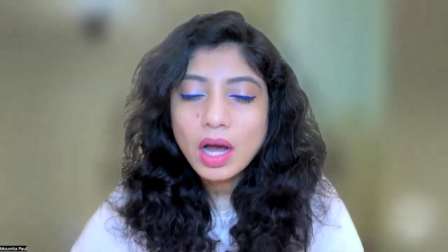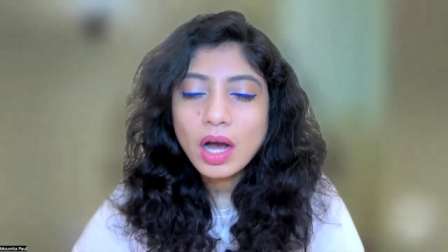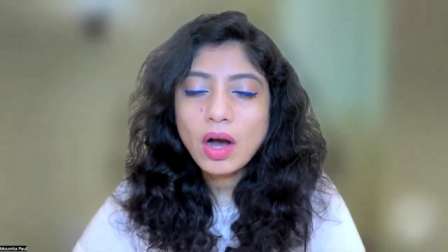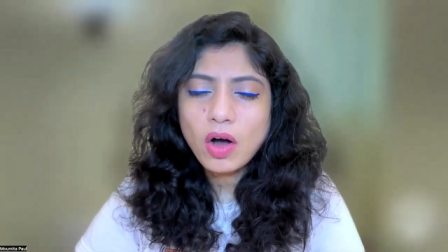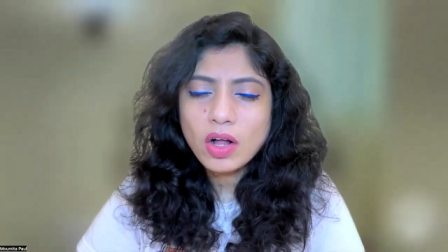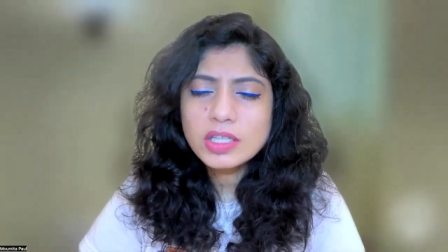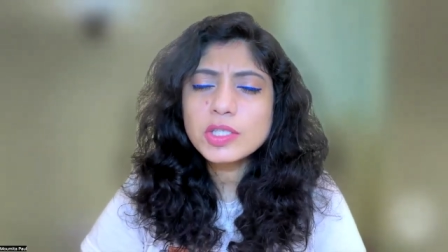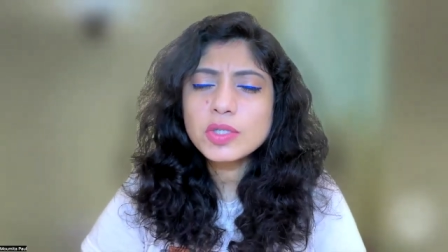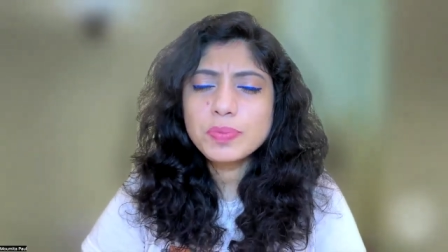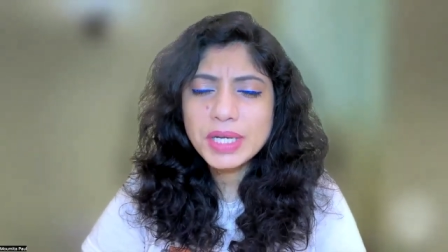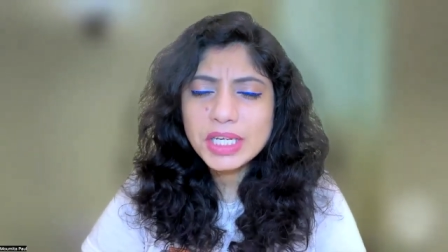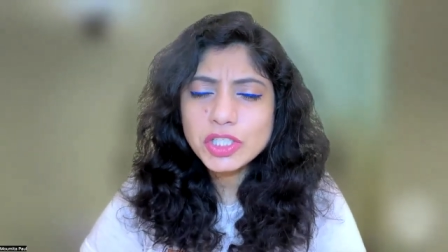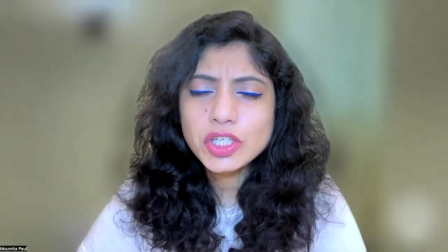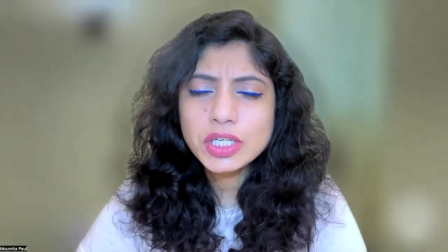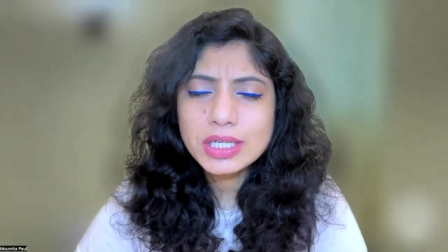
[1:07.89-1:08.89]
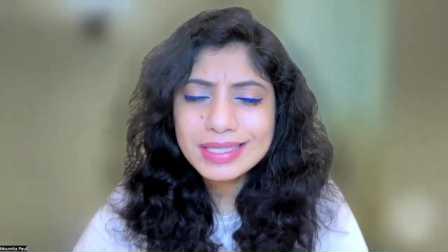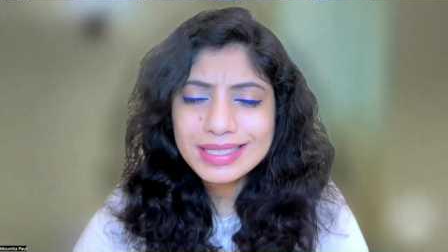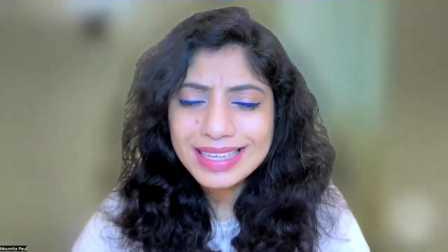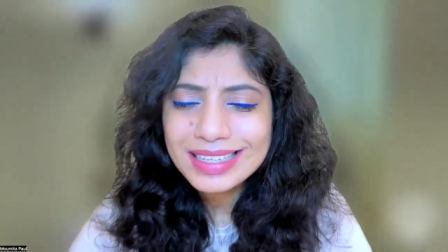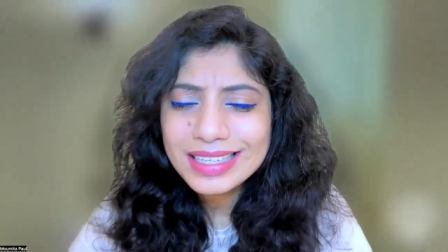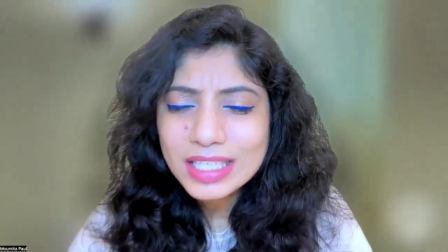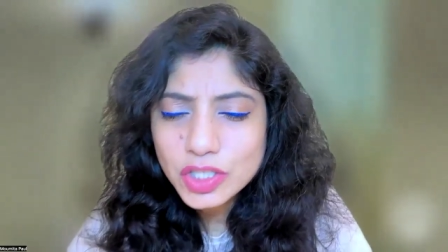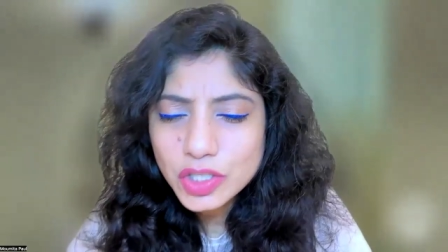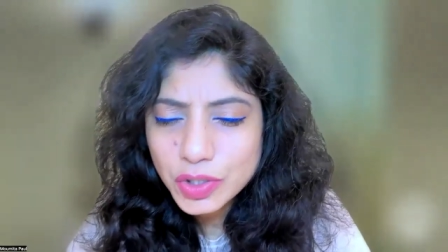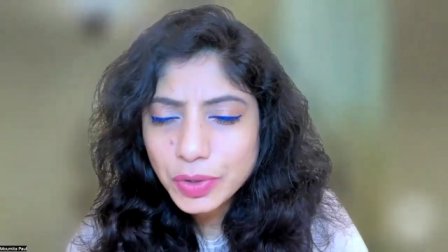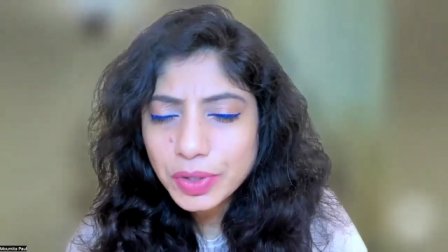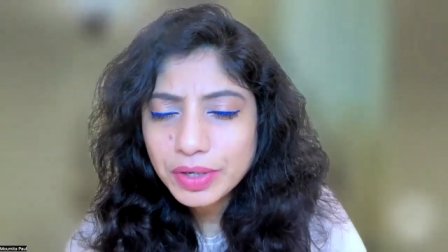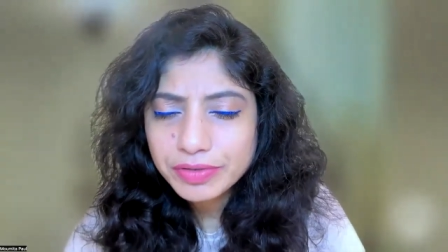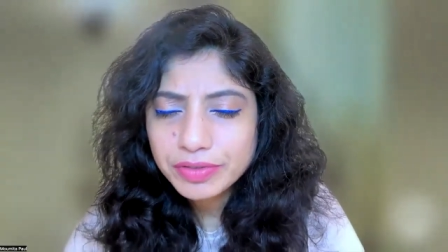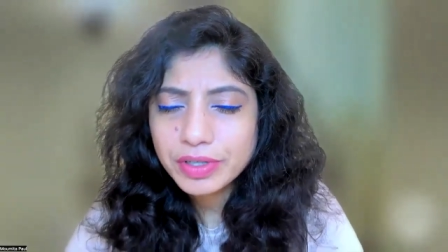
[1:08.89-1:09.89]
All species in this
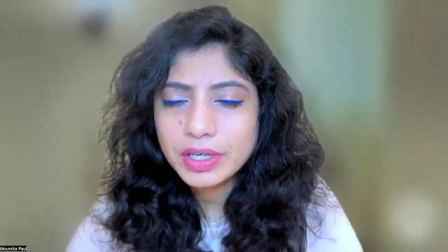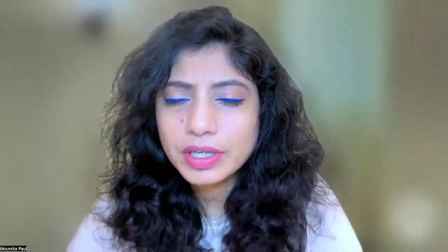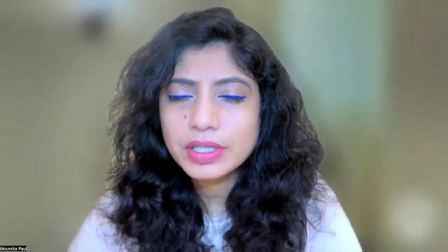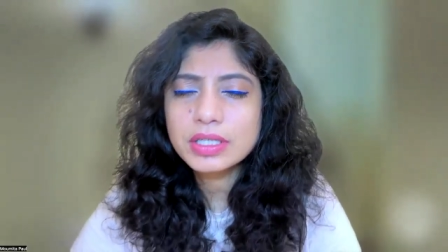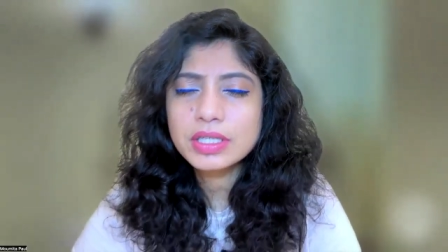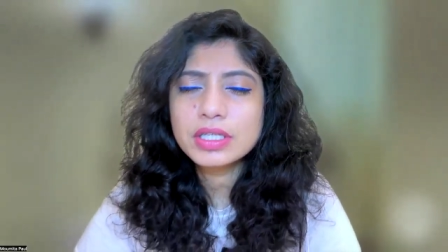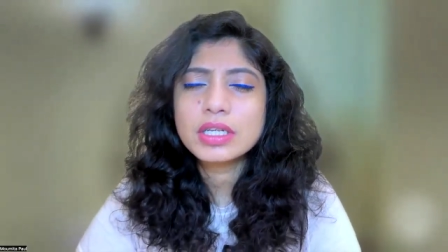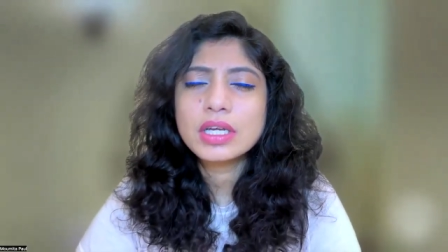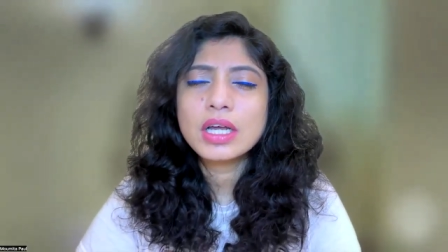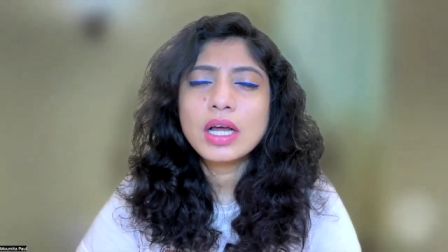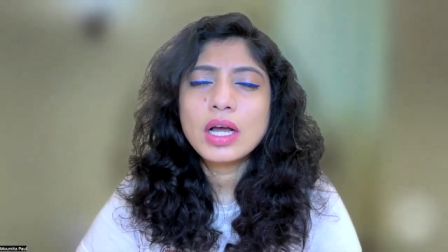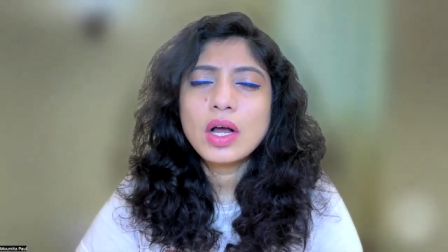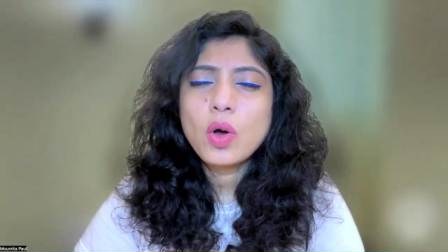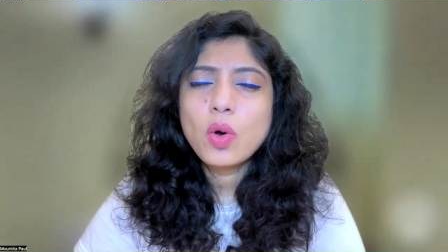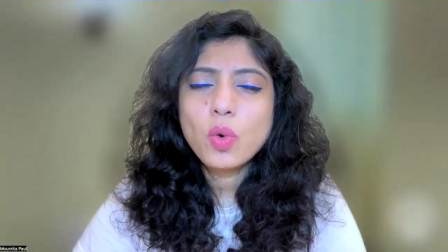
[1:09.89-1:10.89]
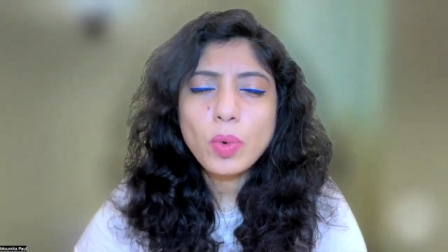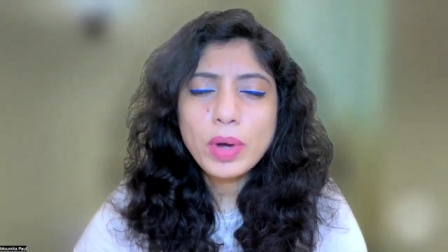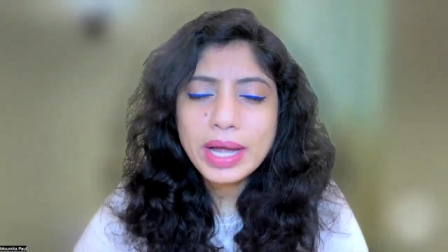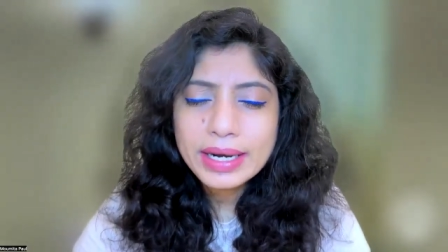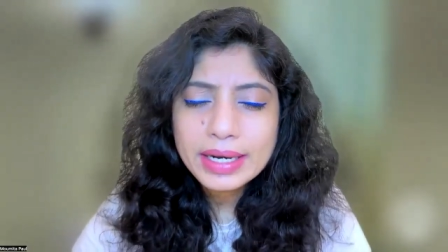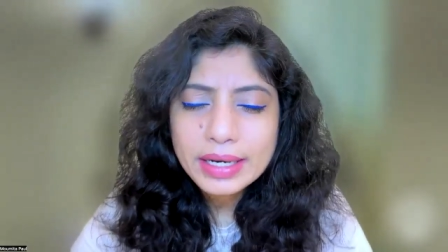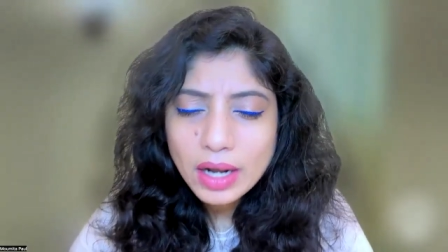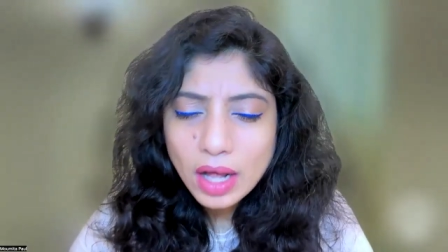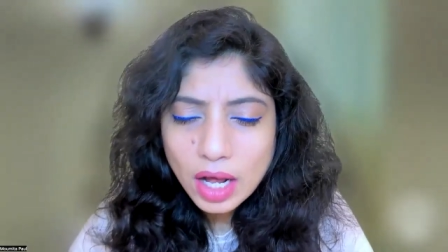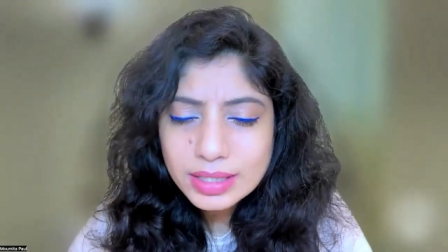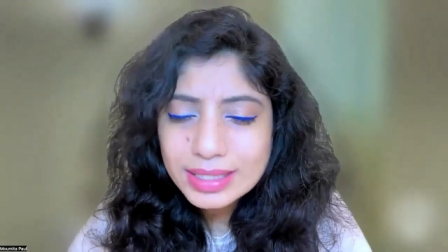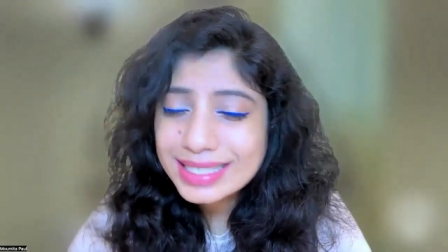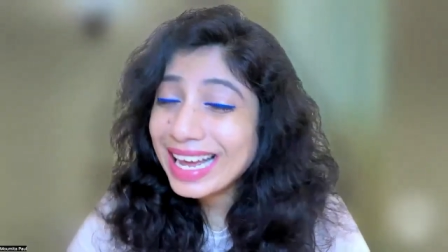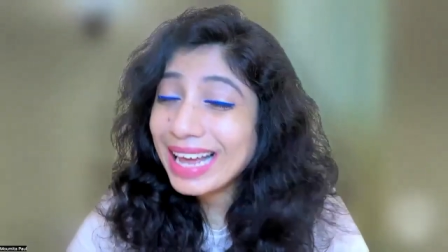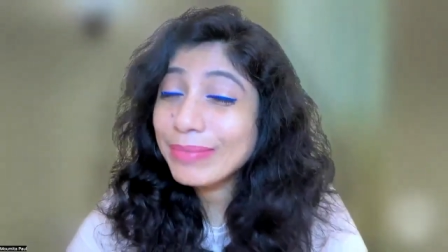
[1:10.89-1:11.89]
universe, when not
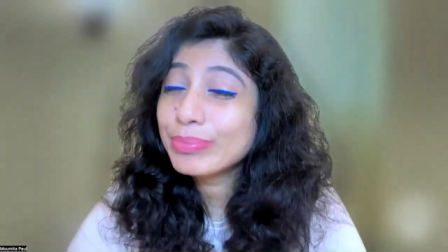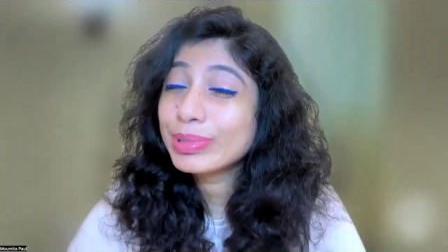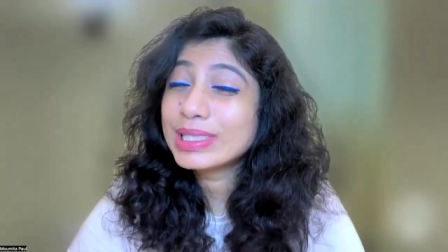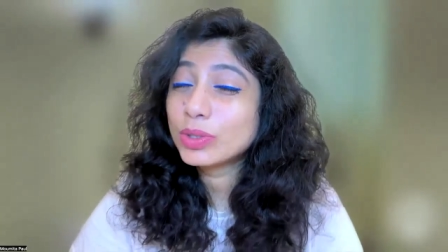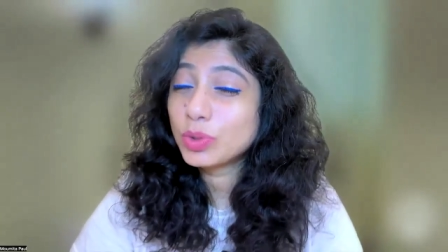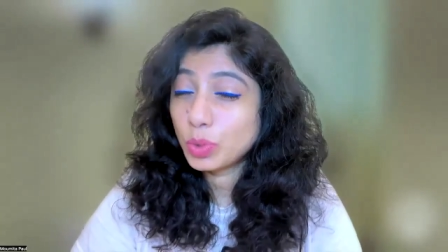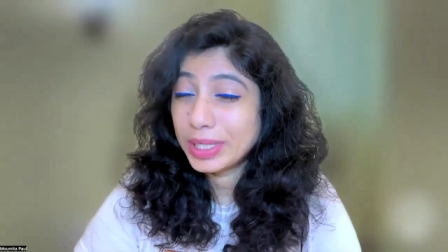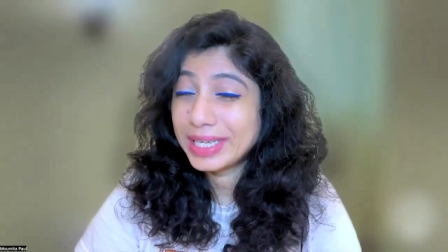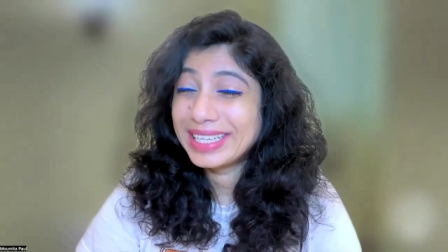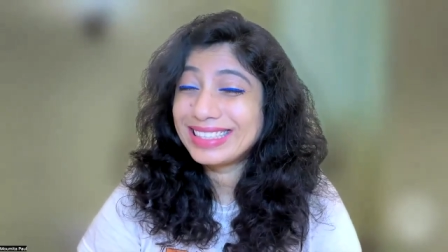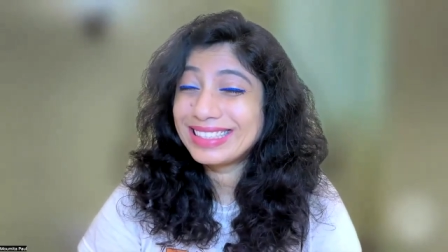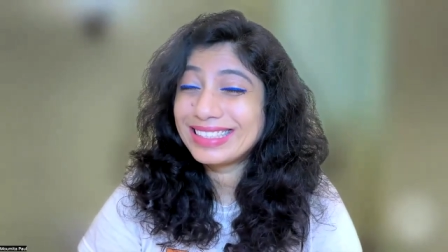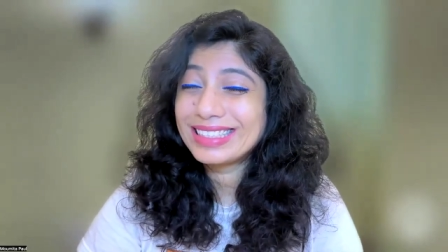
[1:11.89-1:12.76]
tampered with,